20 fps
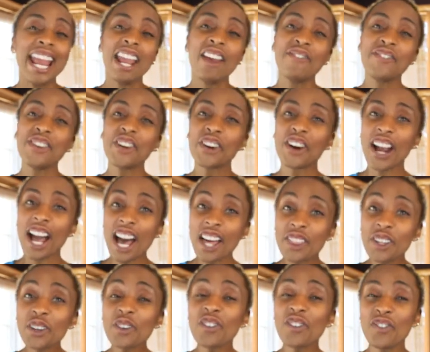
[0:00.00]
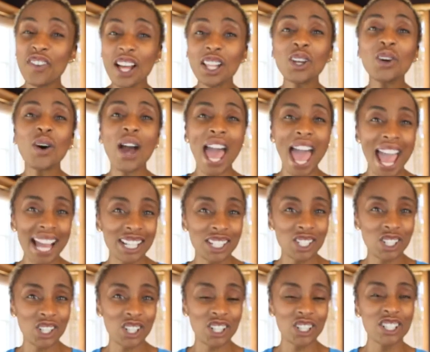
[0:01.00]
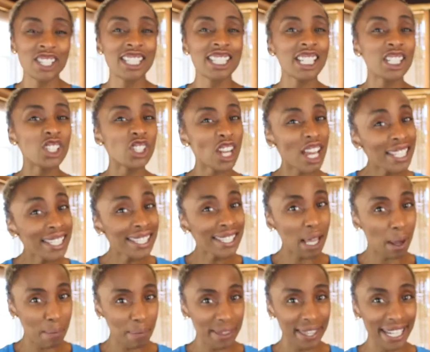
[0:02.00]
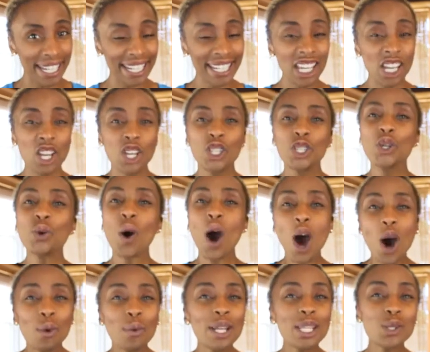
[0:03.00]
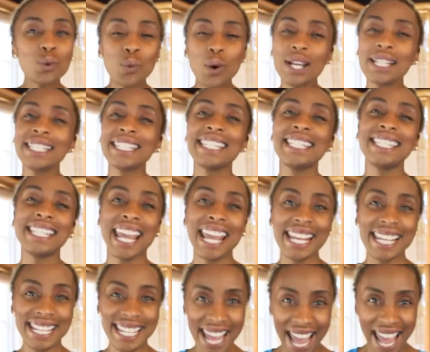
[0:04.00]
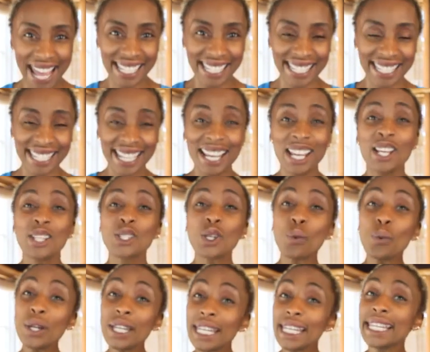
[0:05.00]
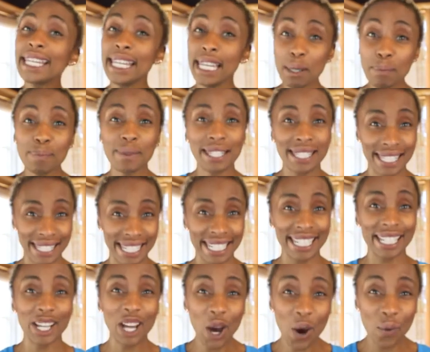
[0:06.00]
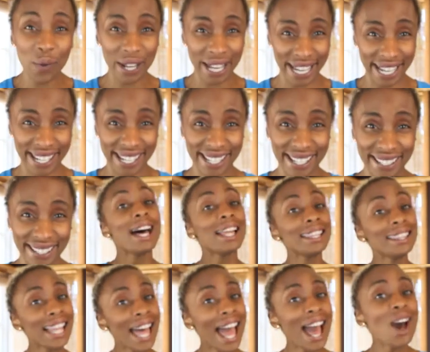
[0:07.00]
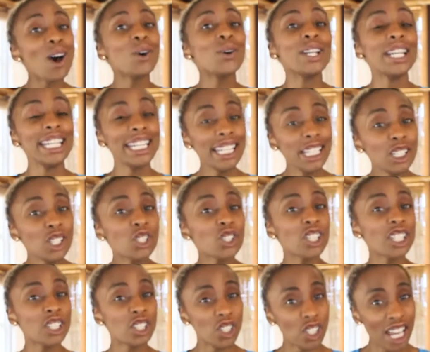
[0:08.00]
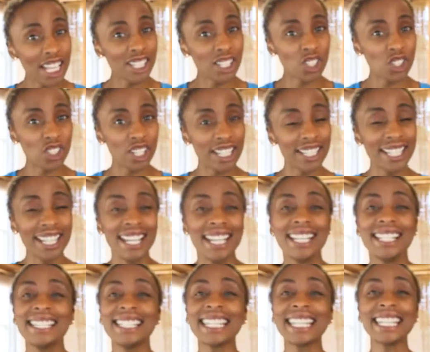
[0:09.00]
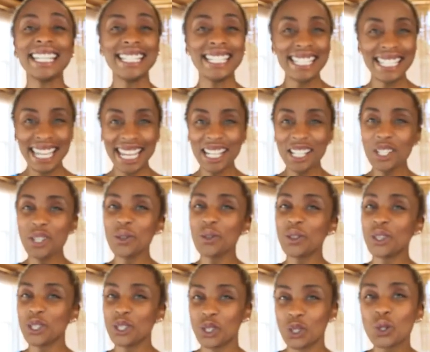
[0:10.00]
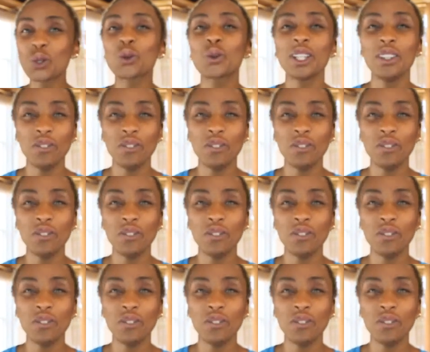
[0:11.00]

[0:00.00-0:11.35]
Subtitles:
if your other fellow actor suggests something, you always want to say yes, so we can keep the scene going. Allow each suggestion to continue the story